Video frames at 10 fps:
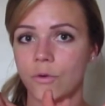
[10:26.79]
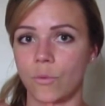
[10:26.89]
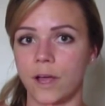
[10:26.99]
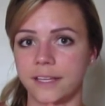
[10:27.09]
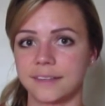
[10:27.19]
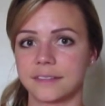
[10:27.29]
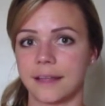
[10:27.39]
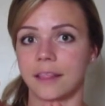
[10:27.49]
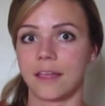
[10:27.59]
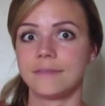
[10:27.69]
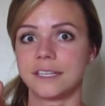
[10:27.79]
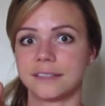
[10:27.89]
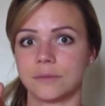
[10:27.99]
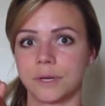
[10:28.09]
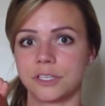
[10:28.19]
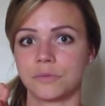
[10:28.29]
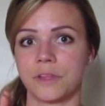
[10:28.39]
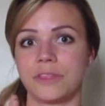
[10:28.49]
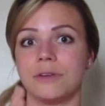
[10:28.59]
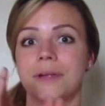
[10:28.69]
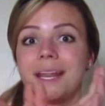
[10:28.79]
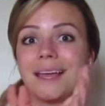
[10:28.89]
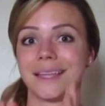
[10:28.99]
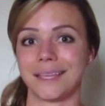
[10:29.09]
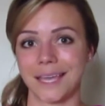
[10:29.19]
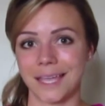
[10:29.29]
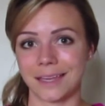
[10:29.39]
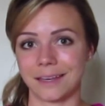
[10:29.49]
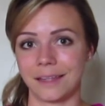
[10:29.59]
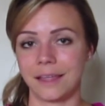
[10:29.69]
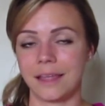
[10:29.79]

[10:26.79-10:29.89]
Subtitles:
once, loved it so much, went through it again,